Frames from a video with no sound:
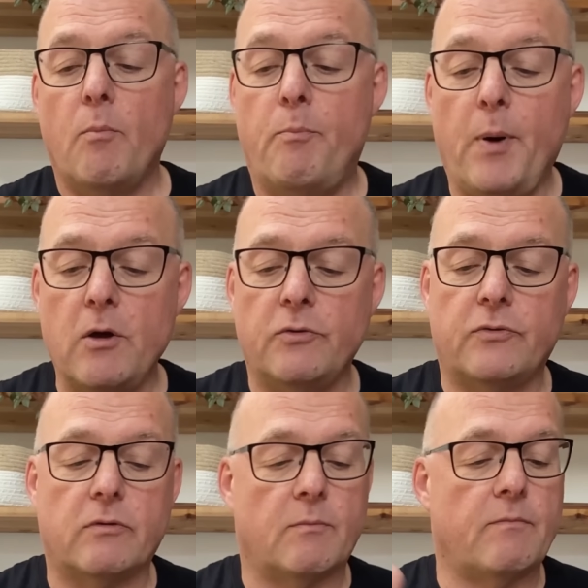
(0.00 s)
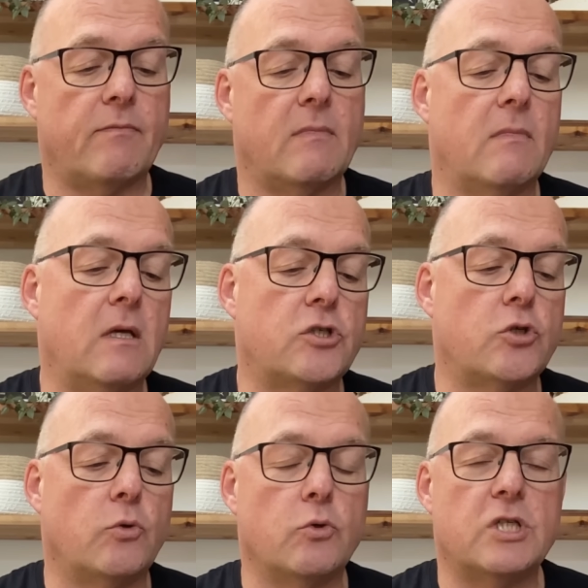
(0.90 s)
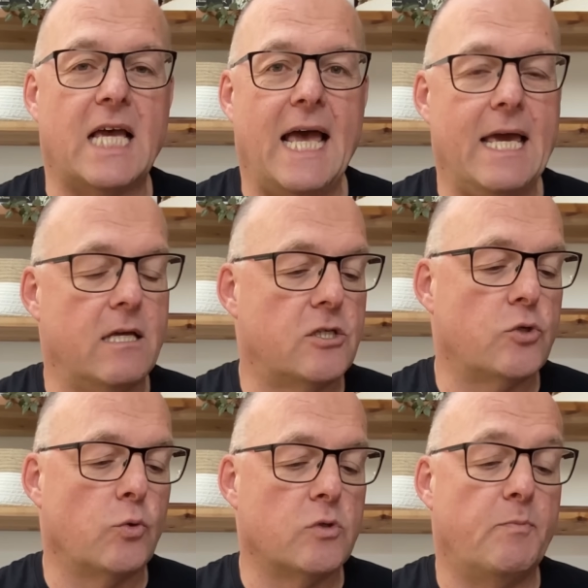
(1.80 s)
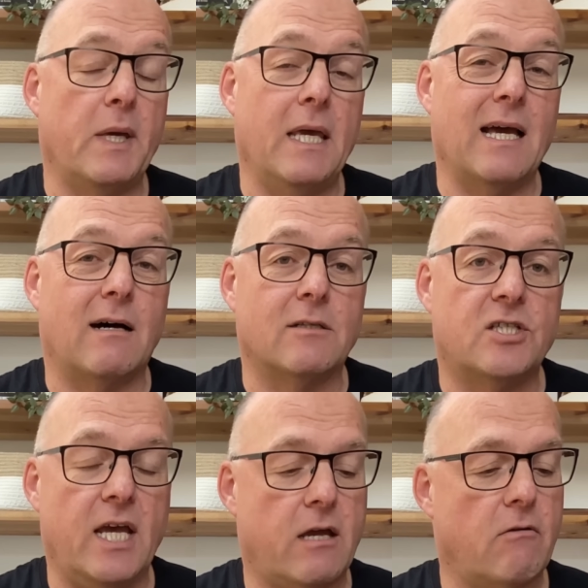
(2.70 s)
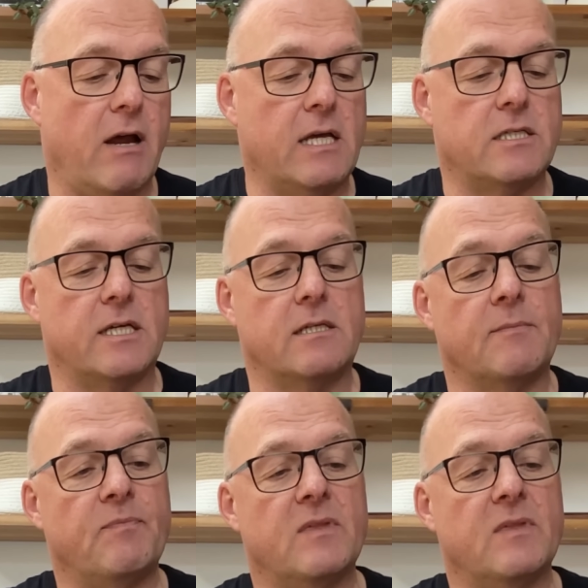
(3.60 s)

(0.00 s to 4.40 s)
Both source A and source B are decorated.